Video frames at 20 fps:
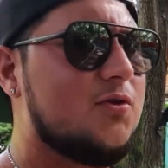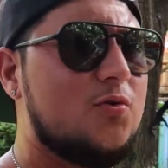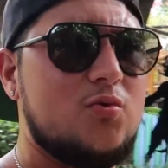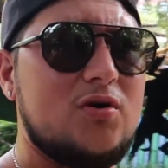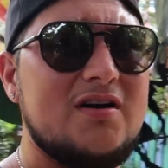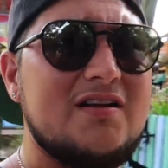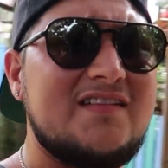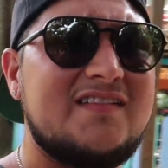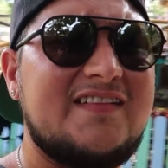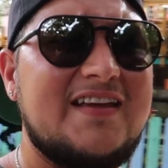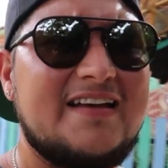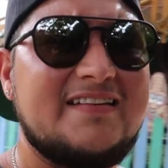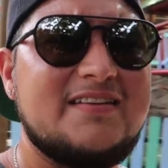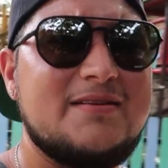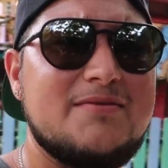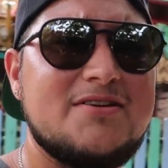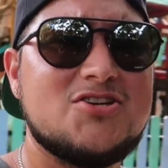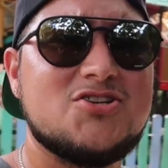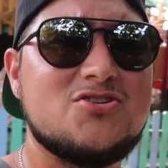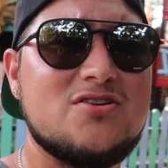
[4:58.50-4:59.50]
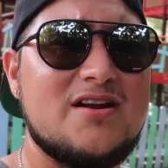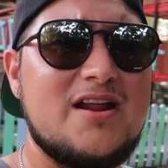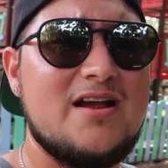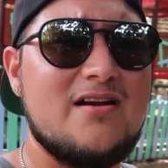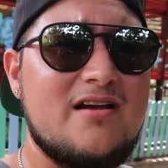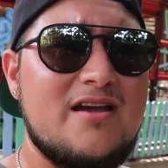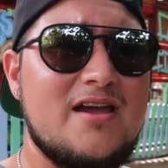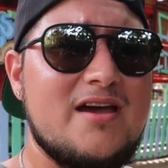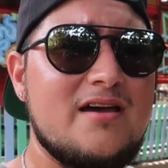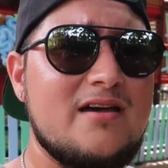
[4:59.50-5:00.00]
we're in Sesame Street
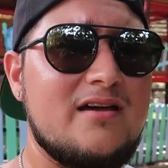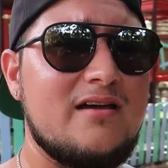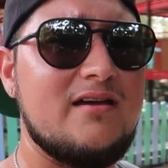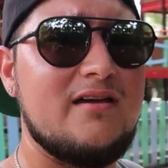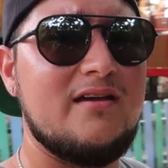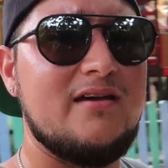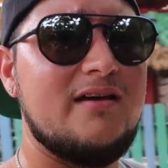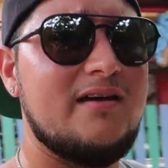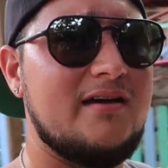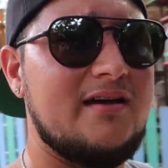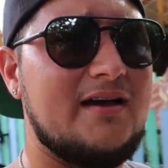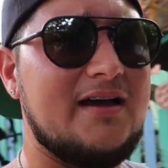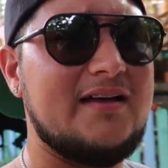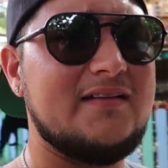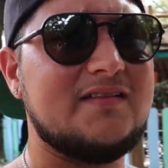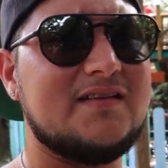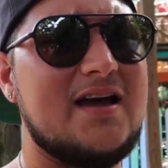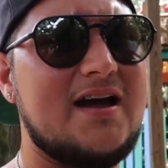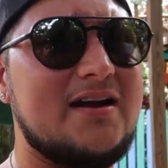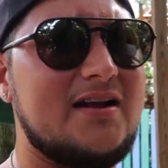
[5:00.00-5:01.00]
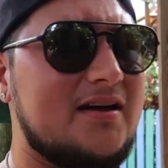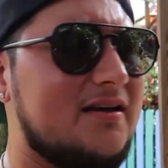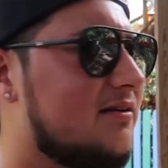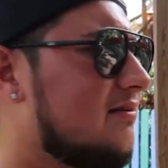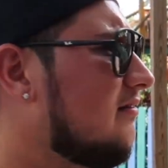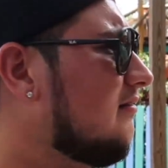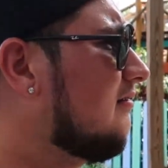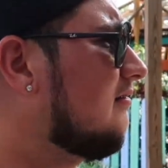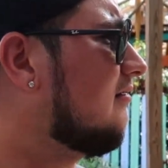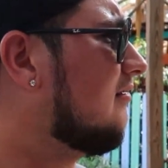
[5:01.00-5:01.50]
area. That's
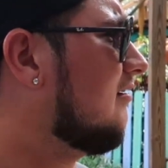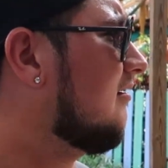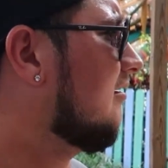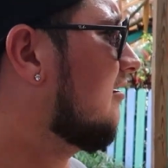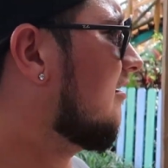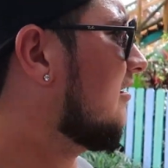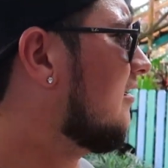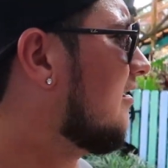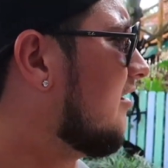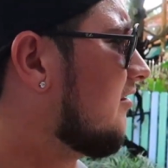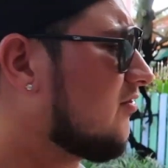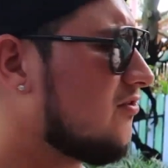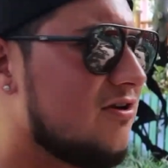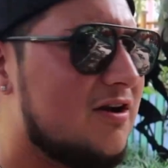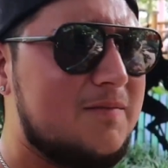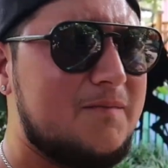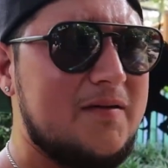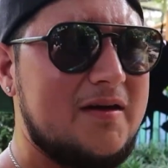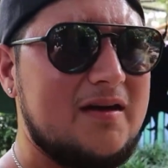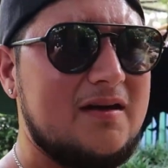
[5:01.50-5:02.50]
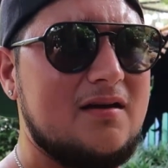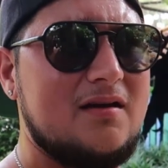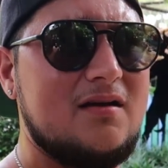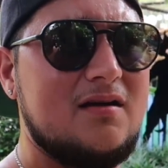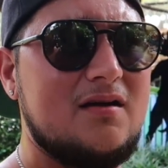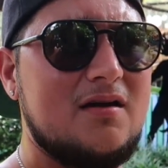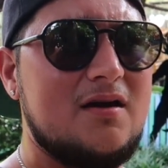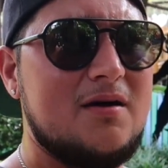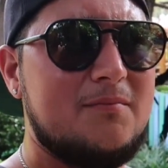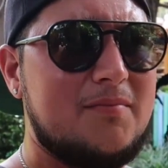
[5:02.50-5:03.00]
creepy.
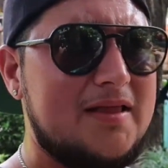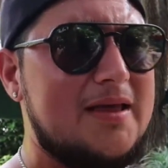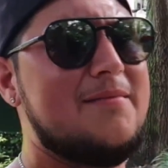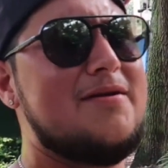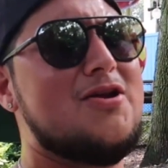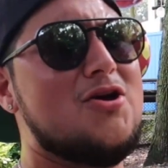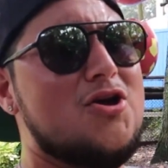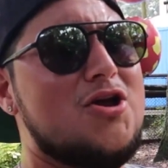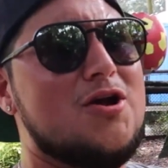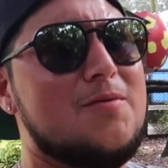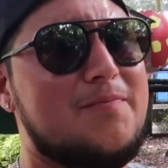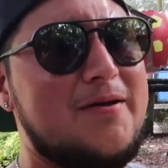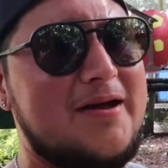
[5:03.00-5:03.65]
But let me know your